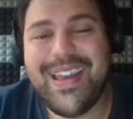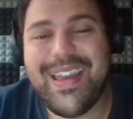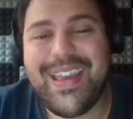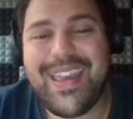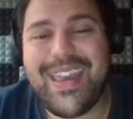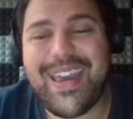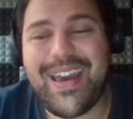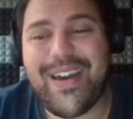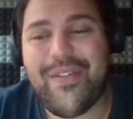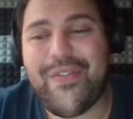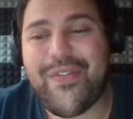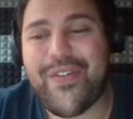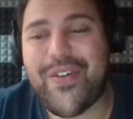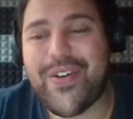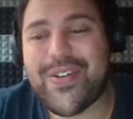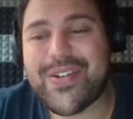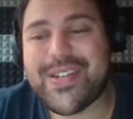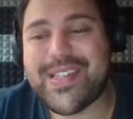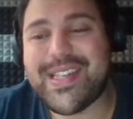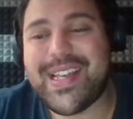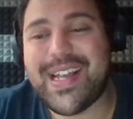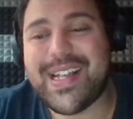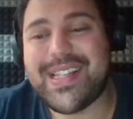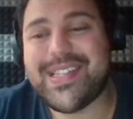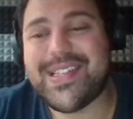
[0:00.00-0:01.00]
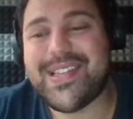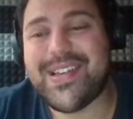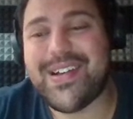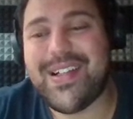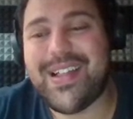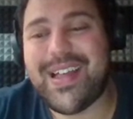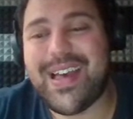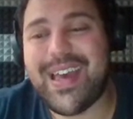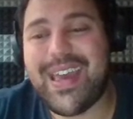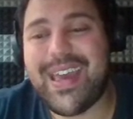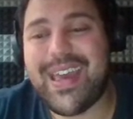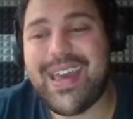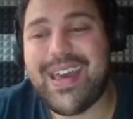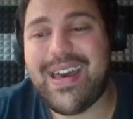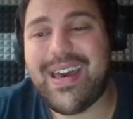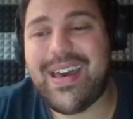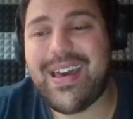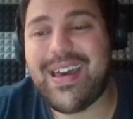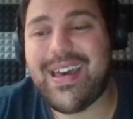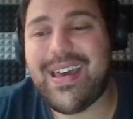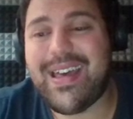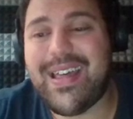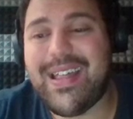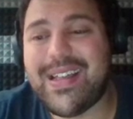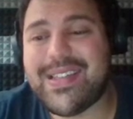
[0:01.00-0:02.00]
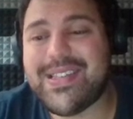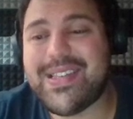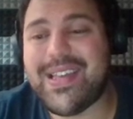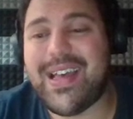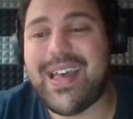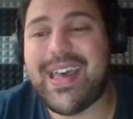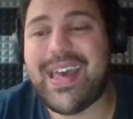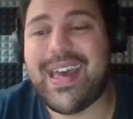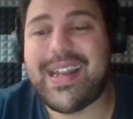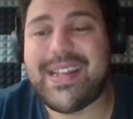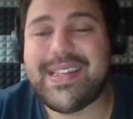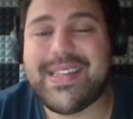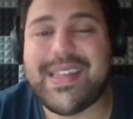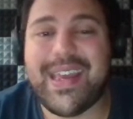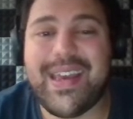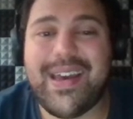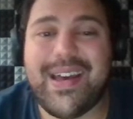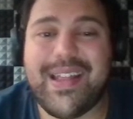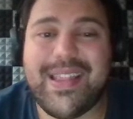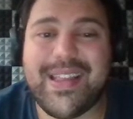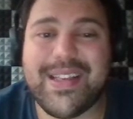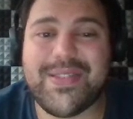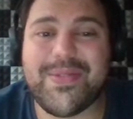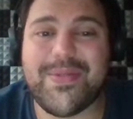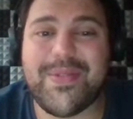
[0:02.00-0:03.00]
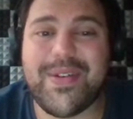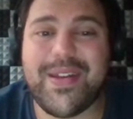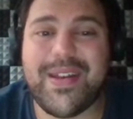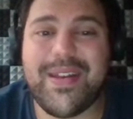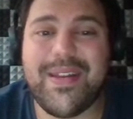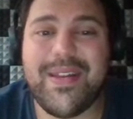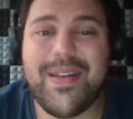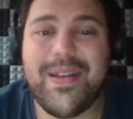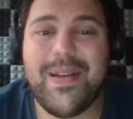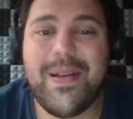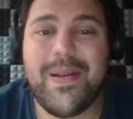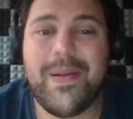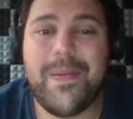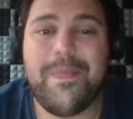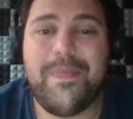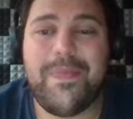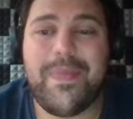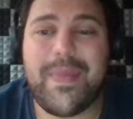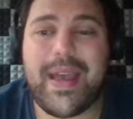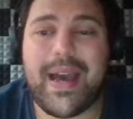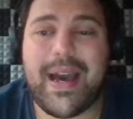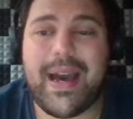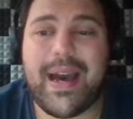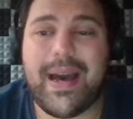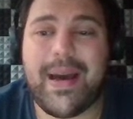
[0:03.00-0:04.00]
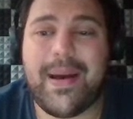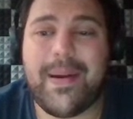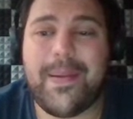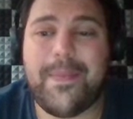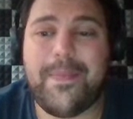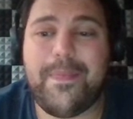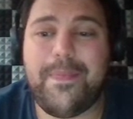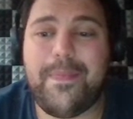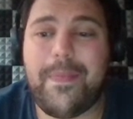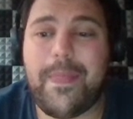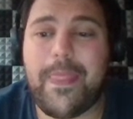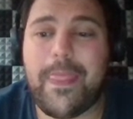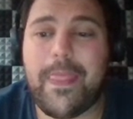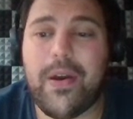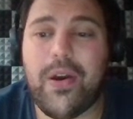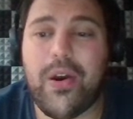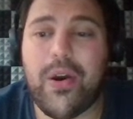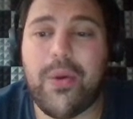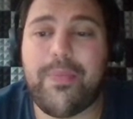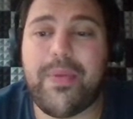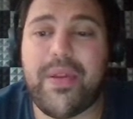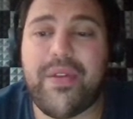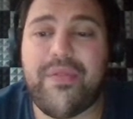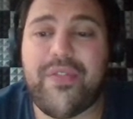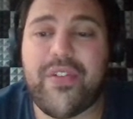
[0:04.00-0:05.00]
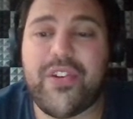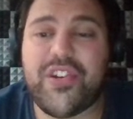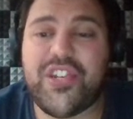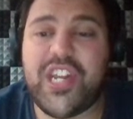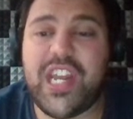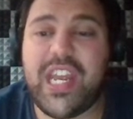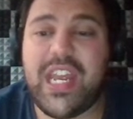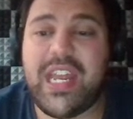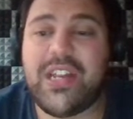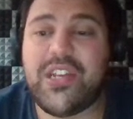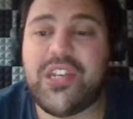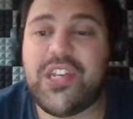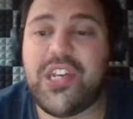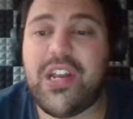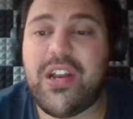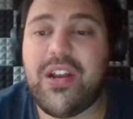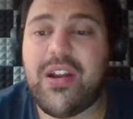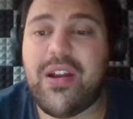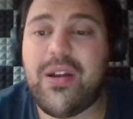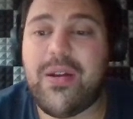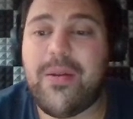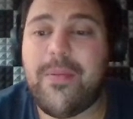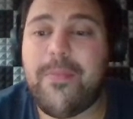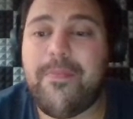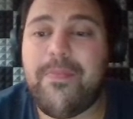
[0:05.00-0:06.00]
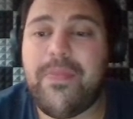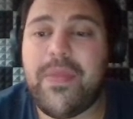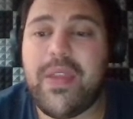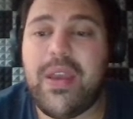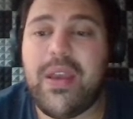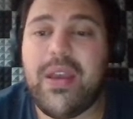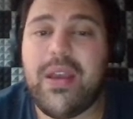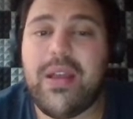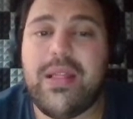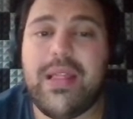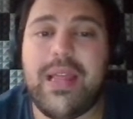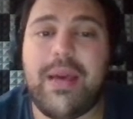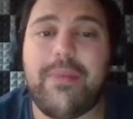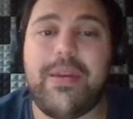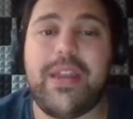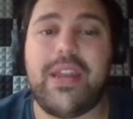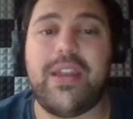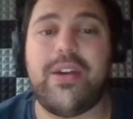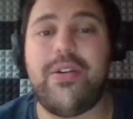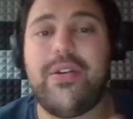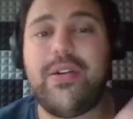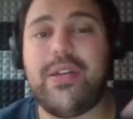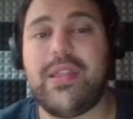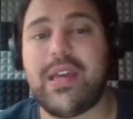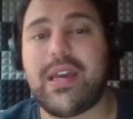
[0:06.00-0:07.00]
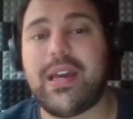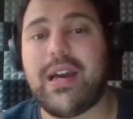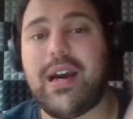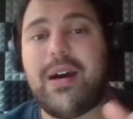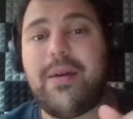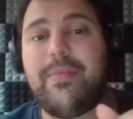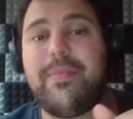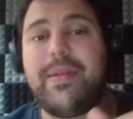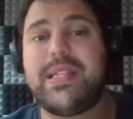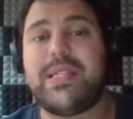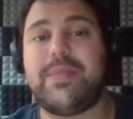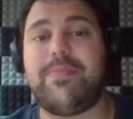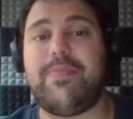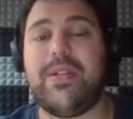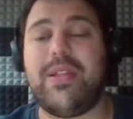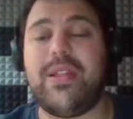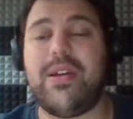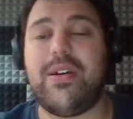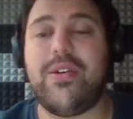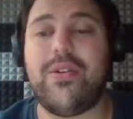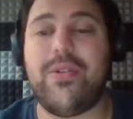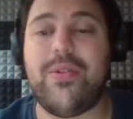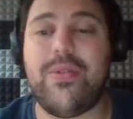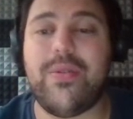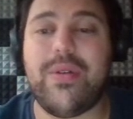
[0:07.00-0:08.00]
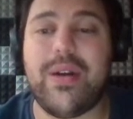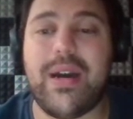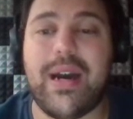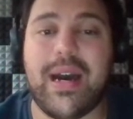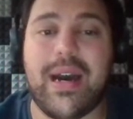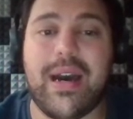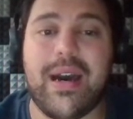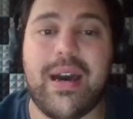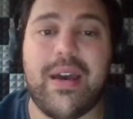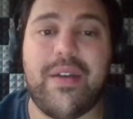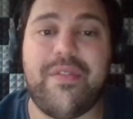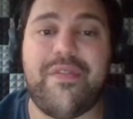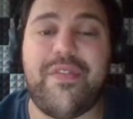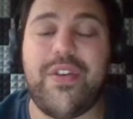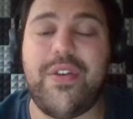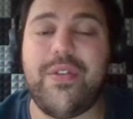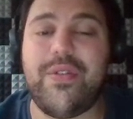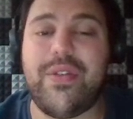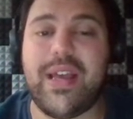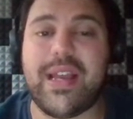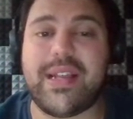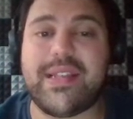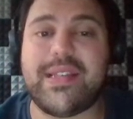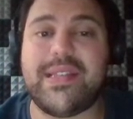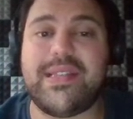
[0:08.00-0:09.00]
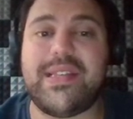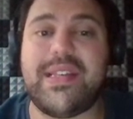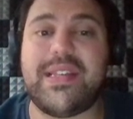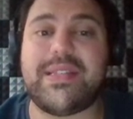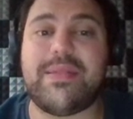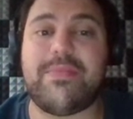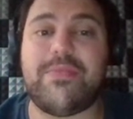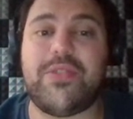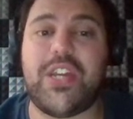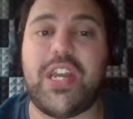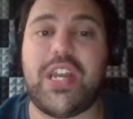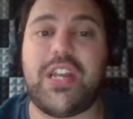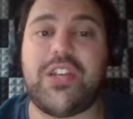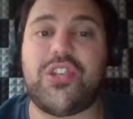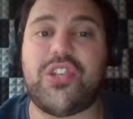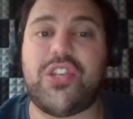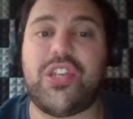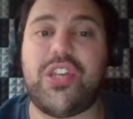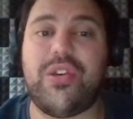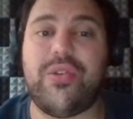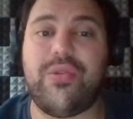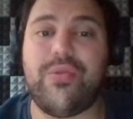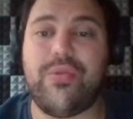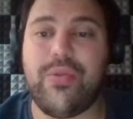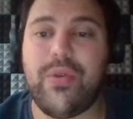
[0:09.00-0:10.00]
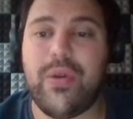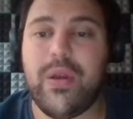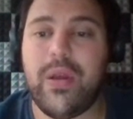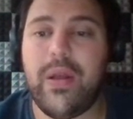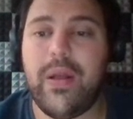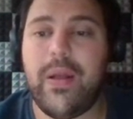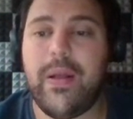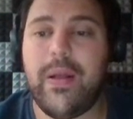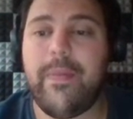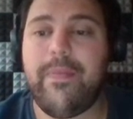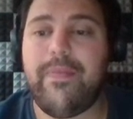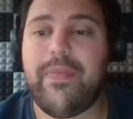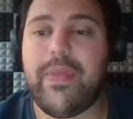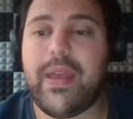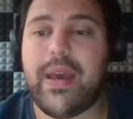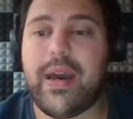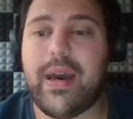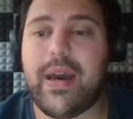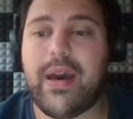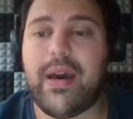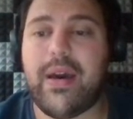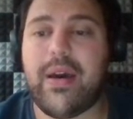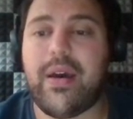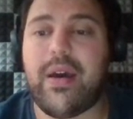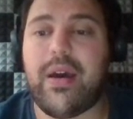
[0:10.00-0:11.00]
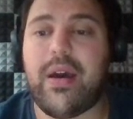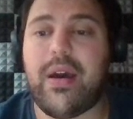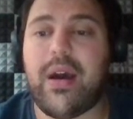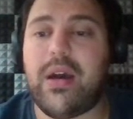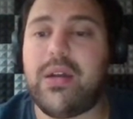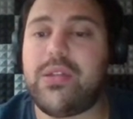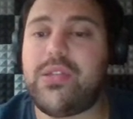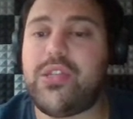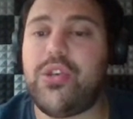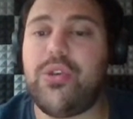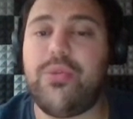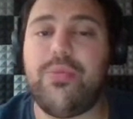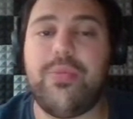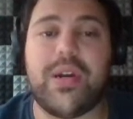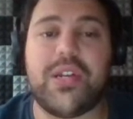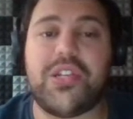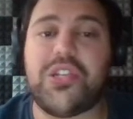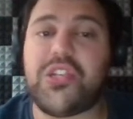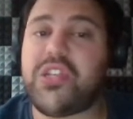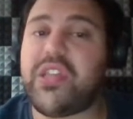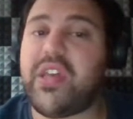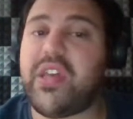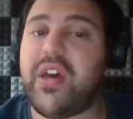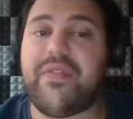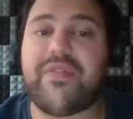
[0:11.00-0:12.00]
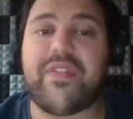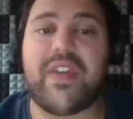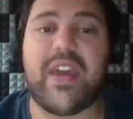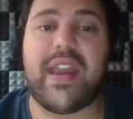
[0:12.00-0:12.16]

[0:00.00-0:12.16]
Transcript: yeah, folks, that's all I had to say on this one. hoping for change here. Let me know in the comments below if you'd like to see some change too. Too much stuff